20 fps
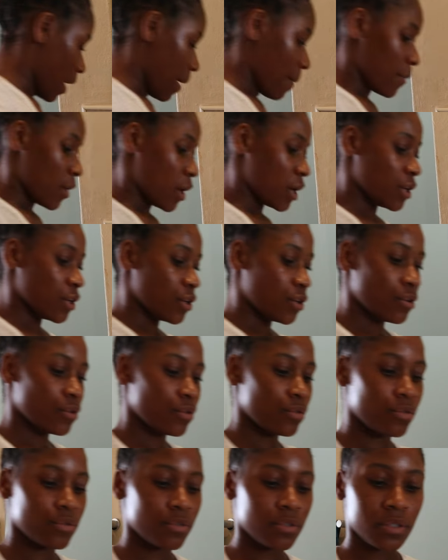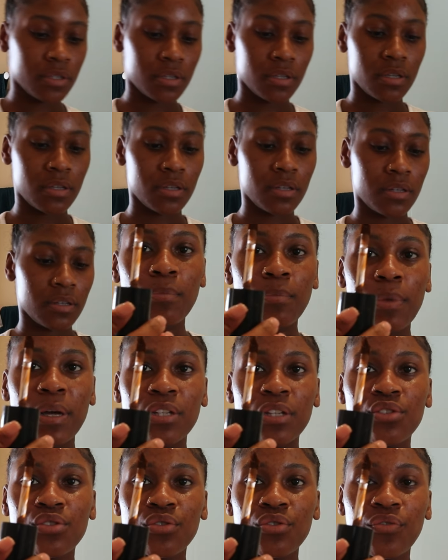I'm gonna use my
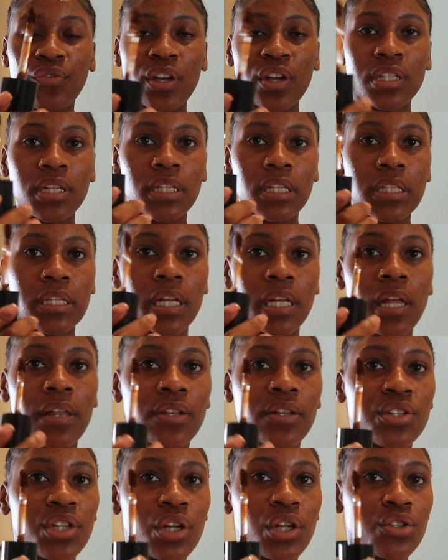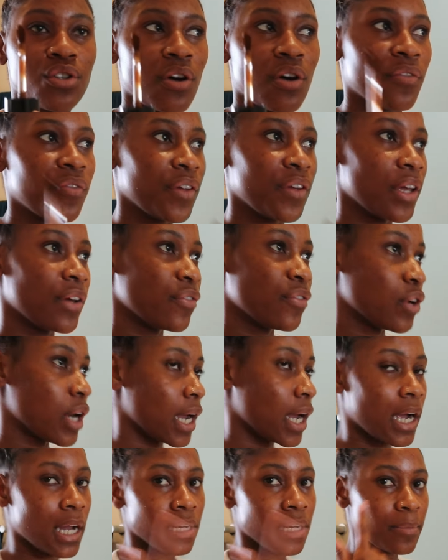Too Faced Concealer in the shade Toffee for
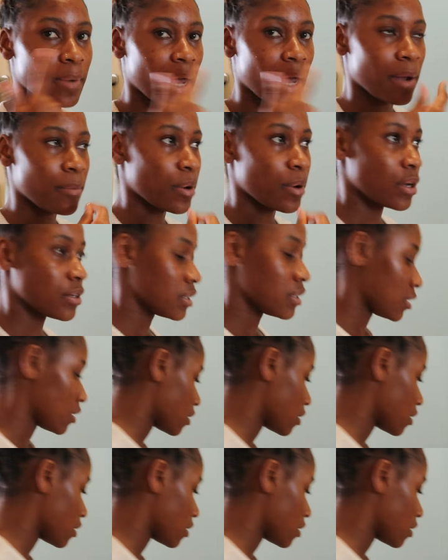like under my eyebrows